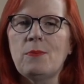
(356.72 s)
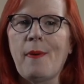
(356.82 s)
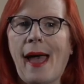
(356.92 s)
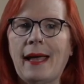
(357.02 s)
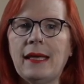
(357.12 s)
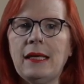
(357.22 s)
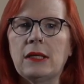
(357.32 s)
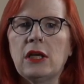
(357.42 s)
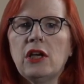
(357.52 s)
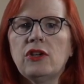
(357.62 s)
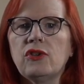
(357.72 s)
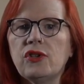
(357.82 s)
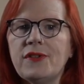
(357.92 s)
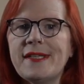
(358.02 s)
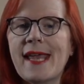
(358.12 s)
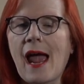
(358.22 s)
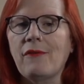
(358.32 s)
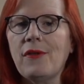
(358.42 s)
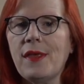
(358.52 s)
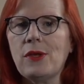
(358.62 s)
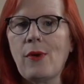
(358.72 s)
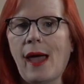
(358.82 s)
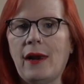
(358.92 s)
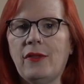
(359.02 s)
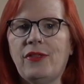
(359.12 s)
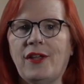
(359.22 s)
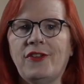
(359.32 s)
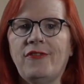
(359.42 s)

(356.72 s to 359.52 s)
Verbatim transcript: you back in. You should see everything you added thus